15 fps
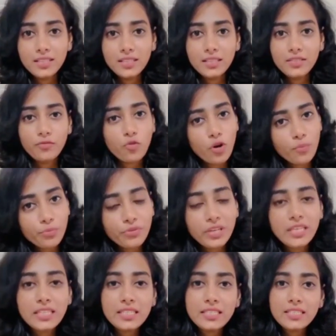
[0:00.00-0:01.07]
Warm
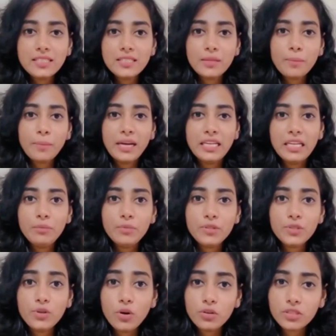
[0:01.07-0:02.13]
greetings. My name is
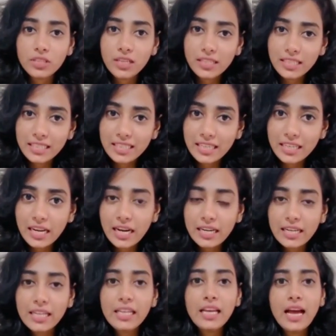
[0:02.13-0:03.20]
Dr Ankita
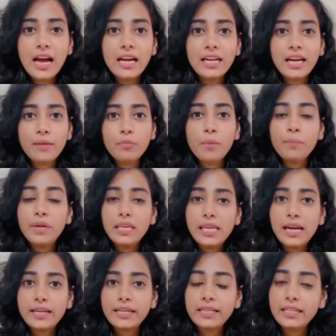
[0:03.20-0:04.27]
Khade and I'm a
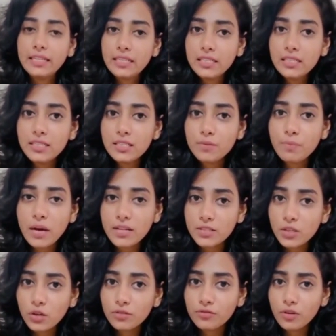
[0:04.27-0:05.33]
pediatric dentist passed
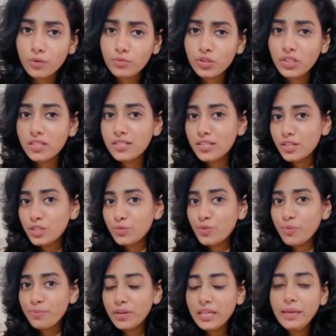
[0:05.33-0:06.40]
out from GDCH
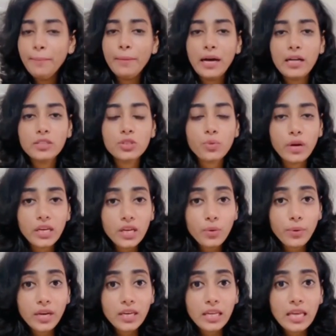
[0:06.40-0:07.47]
Mumbai batch
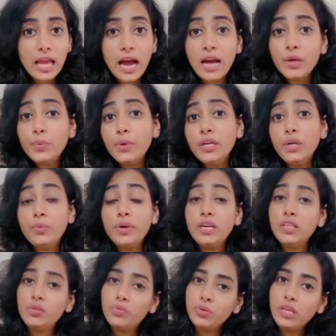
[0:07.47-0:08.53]
2020 and
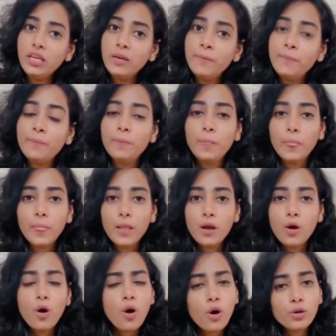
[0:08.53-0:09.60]
2023.
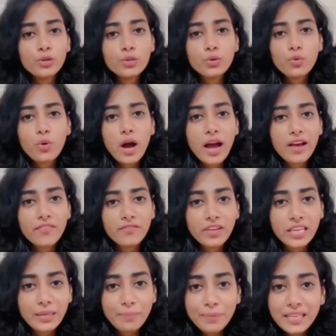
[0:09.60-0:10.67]
Also, I'm
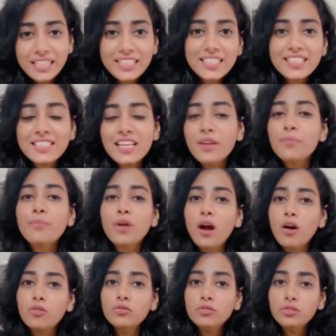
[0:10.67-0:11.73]
very pleased and
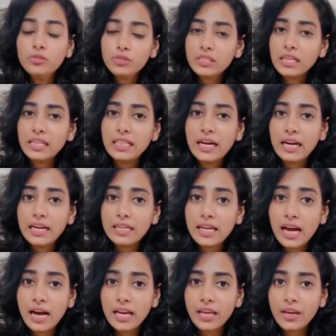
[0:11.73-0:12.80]
proud to say that
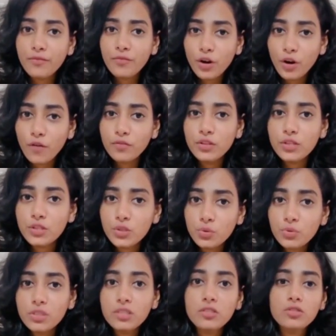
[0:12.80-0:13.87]
I am one of the
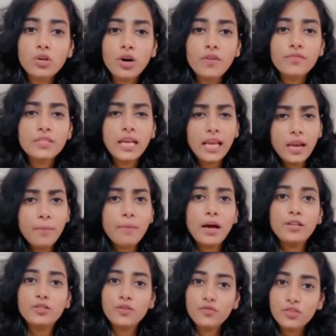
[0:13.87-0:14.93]
students of second batch
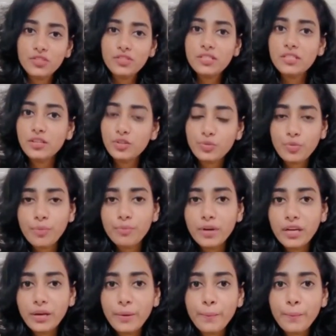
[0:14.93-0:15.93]
of GDCH Mumbai.